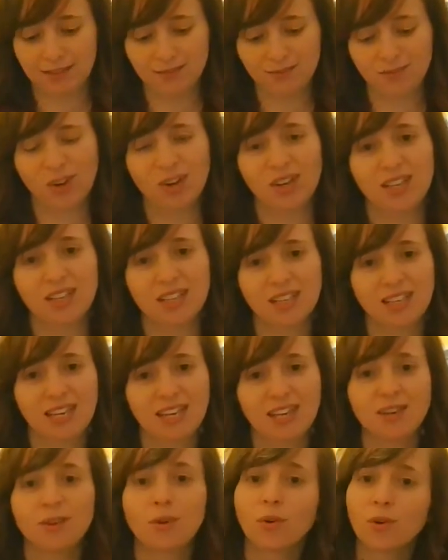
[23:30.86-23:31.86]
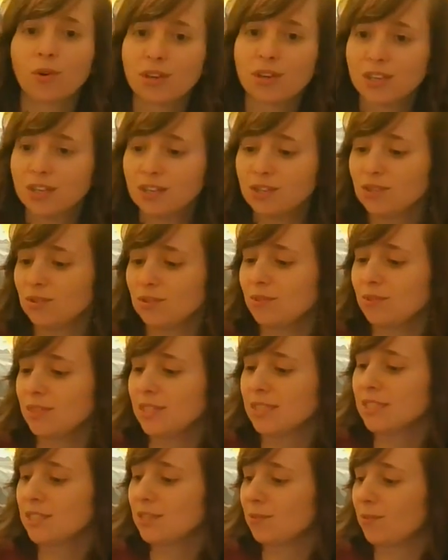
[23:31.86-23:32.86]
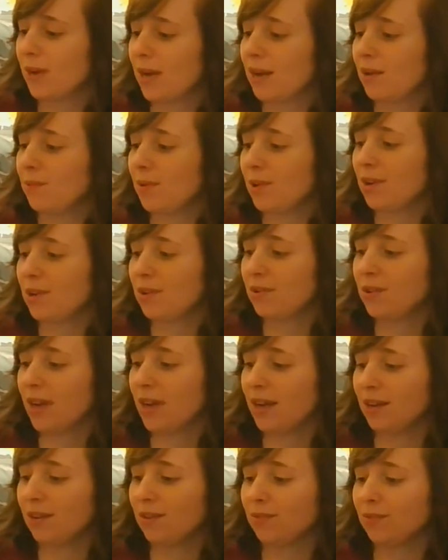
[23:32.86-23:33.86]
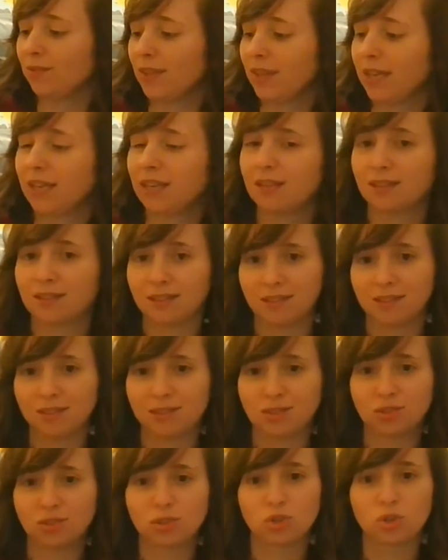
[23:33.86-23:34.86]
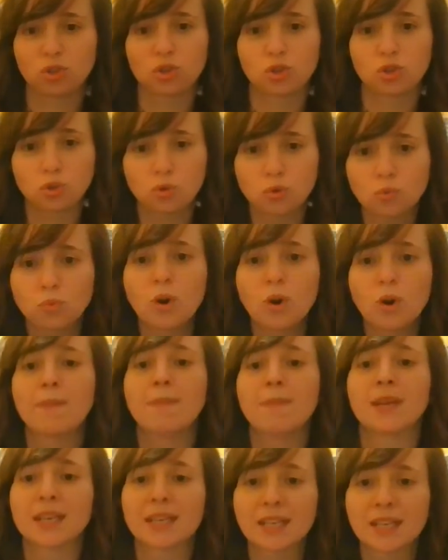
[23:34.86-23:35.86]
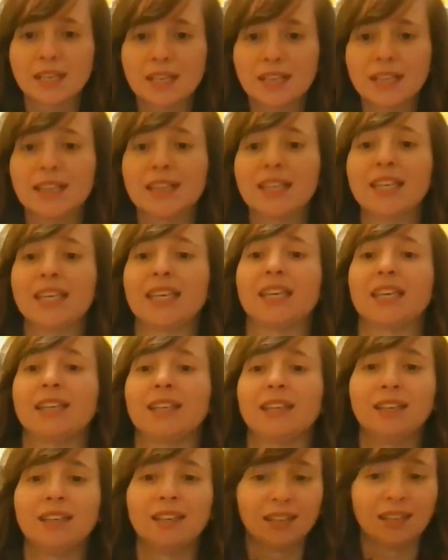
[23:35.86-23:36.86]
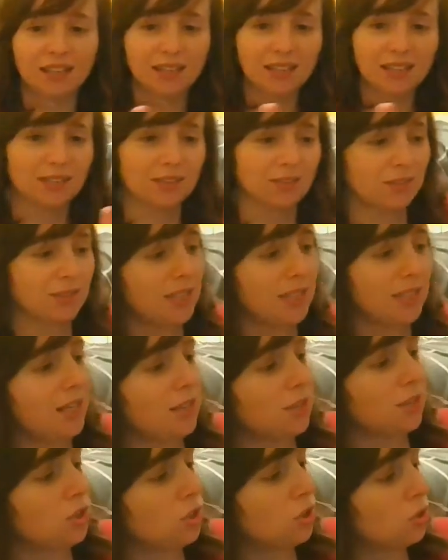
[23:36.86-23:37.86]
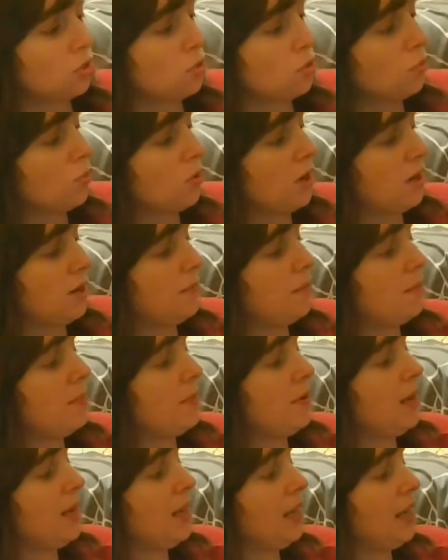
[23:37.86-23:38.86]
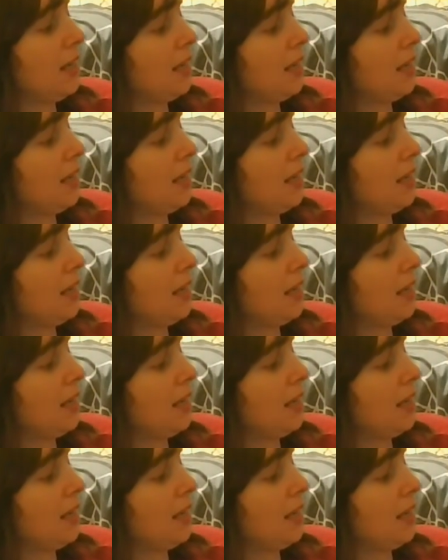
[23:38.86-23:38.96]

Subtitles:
very clean. Or you can do this way, where you kind of like scrub it clean. So it's like scrubbing